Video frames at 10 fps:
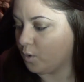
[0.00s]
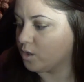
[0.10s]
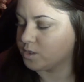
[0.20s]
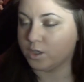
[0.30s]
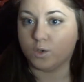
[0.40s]

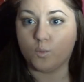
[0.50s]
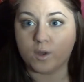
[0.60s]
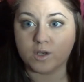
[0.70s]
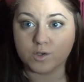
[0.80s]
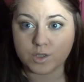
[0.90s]
Also,
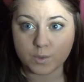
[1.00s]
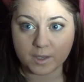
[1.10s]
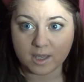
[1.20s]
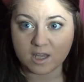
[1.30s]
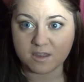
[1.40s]
when you're
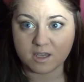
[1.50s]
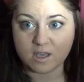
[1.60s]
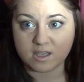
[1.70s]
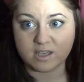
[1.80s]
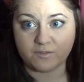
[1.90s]
doing
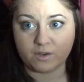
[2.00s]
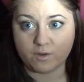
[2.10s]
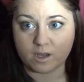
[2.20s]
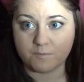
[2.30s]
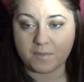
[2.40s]
anything, I definitely
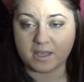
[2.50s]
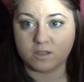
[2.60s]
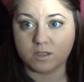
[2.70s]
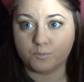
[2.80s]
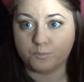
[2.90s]

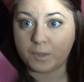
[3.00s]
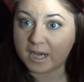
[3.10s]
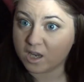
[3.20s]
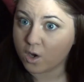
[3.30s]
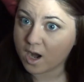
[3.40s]
recommend
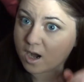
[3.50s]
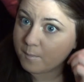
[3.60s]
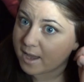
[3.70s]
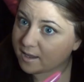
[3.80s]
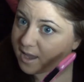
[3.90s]
pinning your hair
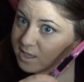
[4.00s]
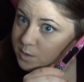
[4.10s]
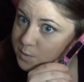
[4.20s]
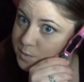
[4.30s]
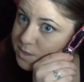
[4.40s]
back. I
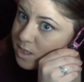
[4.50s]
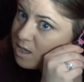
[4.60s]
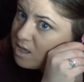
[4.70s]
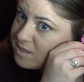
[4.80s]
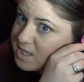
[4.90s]
use
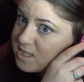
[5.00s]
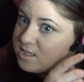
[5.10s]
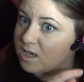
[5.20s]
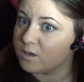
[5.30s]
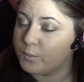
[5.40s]
these
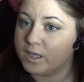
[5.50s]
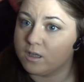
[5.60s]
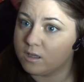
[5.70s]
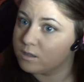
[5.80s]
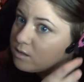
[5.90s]

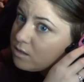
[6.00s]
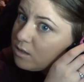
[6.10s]
duckbill